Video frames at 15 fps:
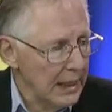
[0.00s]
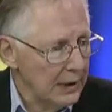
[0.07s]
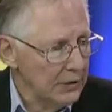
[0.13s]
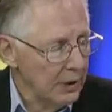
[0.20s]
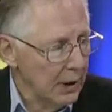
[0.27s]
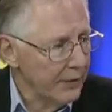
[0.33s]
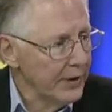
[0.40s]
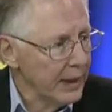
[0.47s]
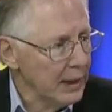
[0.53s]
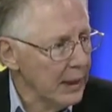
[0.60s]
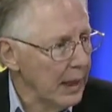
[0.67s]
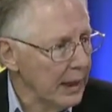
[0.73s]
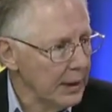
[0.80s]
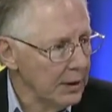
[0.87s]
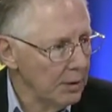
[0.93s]
It's 11
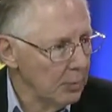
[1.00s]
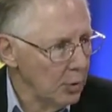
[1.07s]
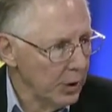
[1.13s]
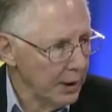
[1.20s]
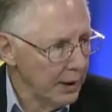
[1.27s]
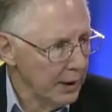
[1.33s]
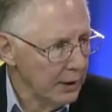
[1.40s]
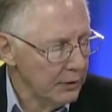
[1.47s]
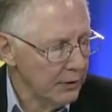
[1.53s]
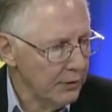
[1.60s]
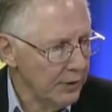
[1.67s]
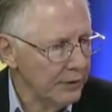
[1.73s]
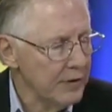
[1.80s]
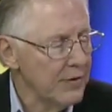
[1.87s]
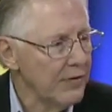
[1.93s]
o'clock in the morning. It's
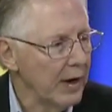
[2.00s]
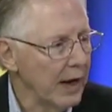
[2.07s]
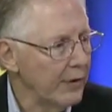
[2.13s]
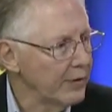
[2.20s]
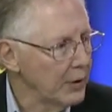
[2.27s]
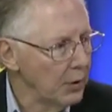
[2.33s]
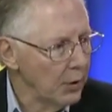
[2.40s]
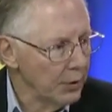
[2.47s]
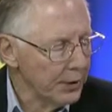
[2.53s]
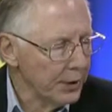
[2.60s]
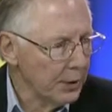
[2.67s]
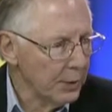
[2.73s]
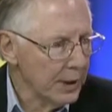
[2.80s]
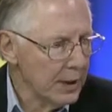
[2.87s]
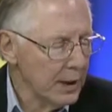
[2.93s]
55 and
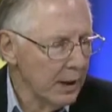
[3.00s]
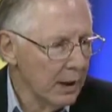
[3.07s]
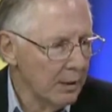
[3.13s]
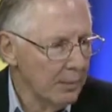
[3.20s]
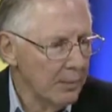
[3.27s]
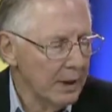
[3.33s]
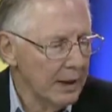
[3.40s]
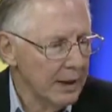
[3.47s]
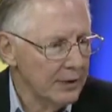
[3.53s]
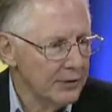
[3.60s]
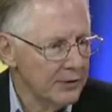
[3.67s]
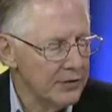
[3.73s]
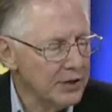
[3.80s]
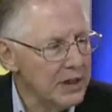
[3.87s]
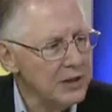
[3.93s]
older. We call them
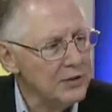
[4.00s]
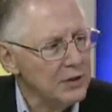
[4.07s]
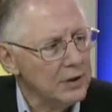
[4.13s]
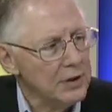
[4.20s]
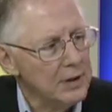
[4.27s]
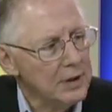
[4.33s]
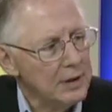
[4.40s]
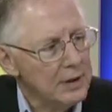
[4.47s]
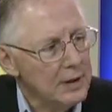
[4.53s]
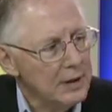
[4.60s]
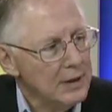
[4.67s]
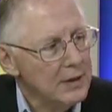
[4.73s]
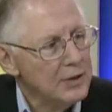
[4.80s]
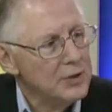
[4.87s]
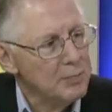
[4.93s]
seasoned
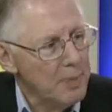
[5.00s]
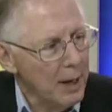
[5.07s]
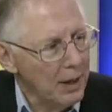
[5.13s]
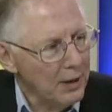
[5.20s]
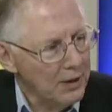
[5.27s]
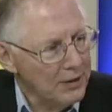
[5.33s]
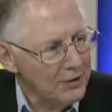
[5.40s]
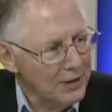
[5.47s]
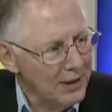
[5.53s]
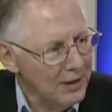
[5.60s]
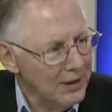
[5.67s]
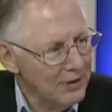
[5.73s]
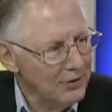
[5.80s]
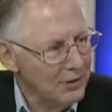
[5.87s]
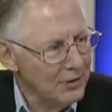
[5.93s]
spellers in
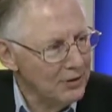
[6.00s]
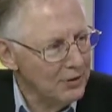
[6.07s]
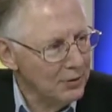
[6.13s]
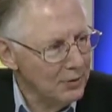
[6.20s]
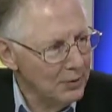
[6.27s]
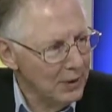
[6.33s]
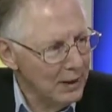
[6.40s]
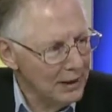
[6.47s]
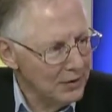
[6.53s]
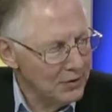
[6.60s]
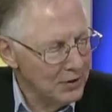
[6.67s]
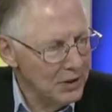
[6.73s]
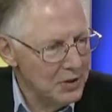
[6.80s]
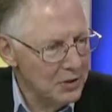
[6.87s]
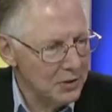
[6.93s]
addition to
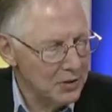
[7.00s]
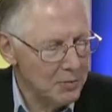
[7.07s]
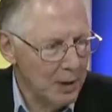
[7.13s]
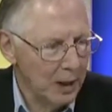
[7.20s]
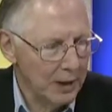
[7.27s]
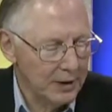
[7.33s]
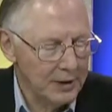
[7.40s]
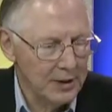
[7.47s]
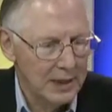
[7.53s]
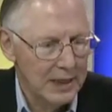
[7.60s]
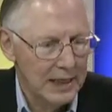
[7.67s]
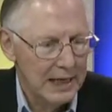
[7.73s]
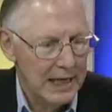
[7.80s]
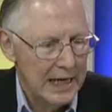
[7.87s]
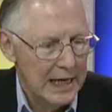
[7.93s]
senior spellers.
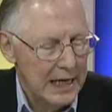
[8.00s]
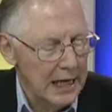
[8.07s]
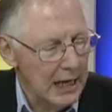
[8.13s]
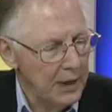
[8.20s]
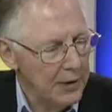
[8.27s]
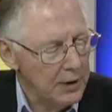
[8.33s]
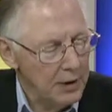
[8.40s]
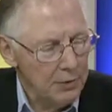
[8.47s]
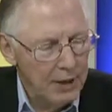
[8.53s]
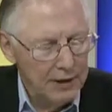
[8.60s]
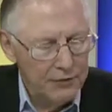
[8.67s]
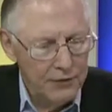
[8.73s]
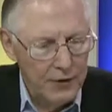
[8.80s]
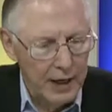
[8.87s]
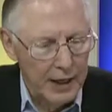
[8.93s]
And they're
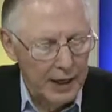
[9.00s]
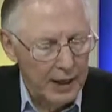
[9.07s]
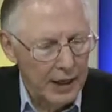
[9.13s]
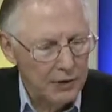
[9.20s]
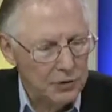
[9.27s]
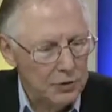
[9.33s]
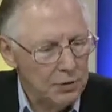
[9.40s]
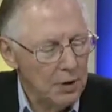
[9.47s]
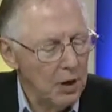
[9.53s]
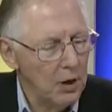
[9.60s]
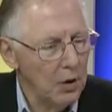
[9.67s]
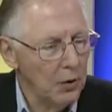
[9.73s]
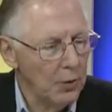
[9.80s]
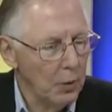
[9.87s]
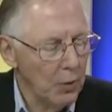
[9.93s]
great fun. As you
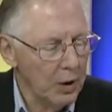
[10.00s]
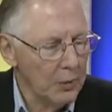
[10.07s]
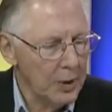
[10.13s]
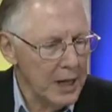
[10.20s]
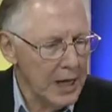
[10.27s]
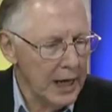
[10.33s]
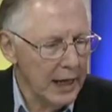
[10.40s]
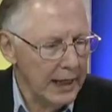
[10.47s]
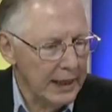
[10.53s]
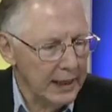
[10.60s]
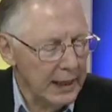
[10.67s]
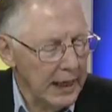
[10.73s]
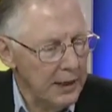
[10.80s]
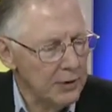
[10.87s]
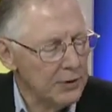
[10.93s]
know, the one we had
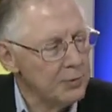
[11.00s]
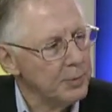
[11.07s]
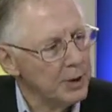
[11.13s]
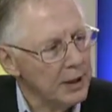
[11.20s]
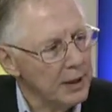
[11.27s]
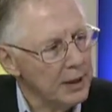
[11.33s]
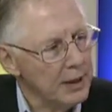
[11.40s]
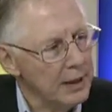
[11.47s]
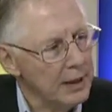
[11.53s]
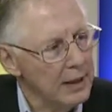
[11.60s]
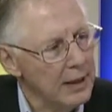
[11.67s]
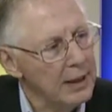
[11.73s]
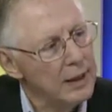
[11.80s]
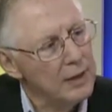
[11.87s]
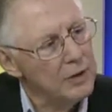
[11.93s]
in Gaithersburg
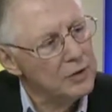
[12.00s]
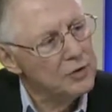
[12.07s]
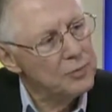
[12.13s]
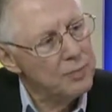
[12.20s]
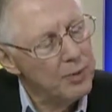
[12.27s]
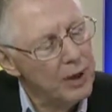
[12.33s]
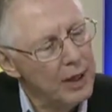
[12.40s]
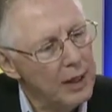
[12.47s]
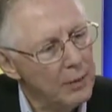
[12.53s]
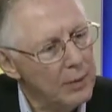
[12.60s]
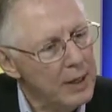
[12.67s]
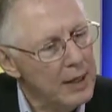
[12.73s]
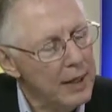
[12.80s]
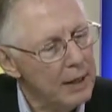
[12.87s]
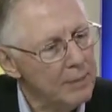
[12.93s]
in the spring,
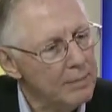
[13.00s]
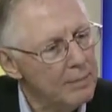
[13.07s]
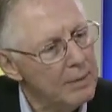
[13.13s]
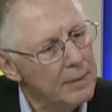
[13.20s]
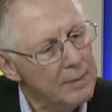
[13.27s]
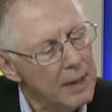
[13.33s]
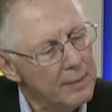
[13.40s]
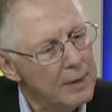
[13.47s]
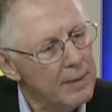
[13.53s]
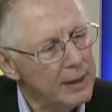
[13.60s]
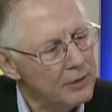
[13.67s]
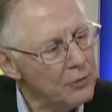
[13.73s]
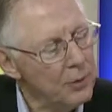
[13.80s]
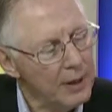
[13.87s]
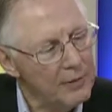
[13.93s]
we had maybe
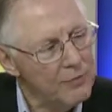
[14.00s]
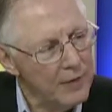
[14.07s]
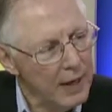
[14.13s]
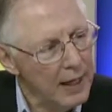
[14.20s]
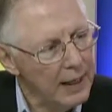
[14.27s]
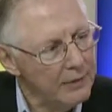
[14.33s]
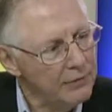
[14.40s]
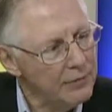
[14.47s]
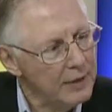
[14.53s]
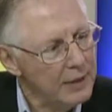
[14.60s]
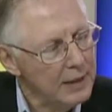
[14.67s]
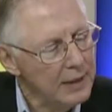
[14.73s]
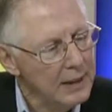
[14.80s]
about 25.